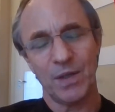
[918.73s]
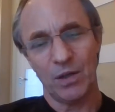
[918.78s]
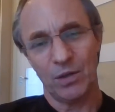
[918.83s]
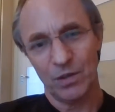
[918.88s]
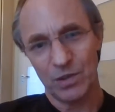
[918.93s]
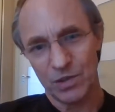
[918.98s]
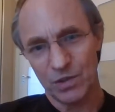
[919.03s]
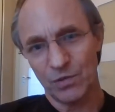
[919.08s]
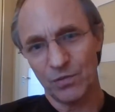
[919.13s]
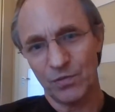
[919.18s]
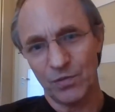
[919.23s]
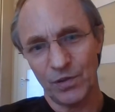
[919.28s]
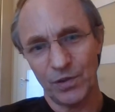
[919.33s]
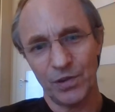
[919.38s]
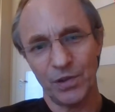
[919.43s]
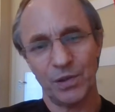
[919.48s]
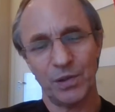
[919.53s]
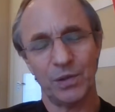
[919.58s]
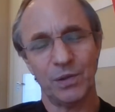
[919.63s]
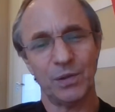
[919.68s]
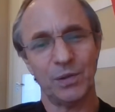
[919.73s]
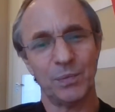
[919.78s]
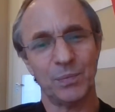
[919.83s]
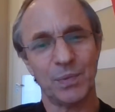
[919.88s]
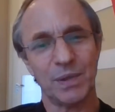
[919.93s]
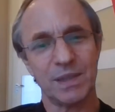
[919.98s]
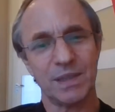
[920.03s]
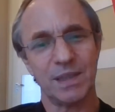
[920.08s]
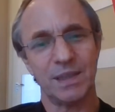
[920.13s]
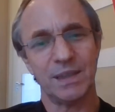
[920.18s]
also for your
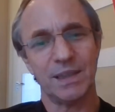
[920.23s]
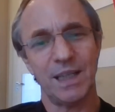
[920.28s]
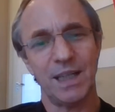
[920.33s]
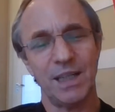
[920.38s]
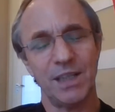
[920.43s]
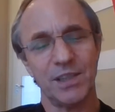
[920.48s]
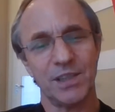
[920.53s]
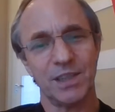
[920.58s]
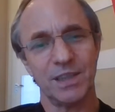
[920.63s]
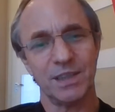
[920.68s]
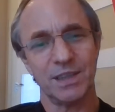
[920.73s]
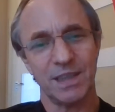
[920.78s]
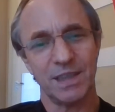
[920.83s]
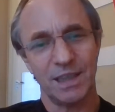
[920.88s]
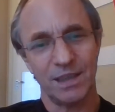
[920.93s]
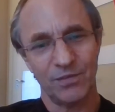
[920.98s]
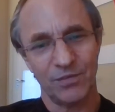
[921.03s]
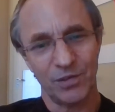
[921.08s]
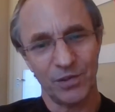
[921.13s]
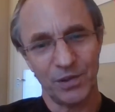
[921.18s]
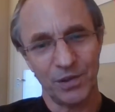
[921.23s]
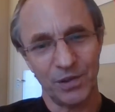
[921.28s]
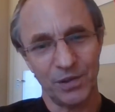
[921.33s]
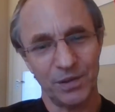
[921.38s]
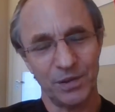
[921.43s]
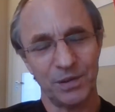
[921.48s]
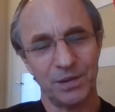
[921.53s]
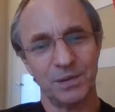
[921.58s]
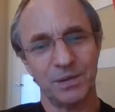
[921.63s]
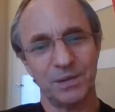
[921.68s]
presentations and for
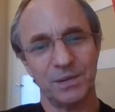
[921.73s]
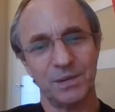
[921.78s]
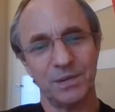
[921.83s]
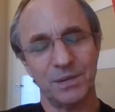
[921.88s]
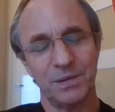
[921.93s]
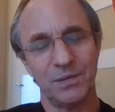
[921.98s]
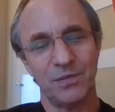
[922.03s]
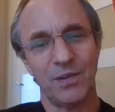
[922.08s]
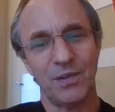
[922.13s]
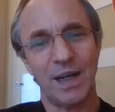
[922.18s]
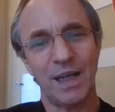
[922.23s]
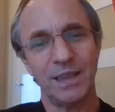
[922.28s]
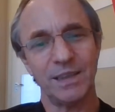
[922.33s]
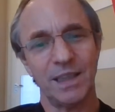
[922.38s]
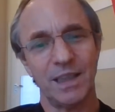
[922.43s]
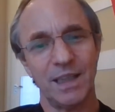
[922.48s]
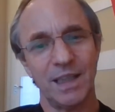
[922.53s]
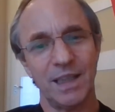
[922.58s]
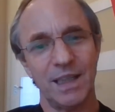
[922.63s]
your final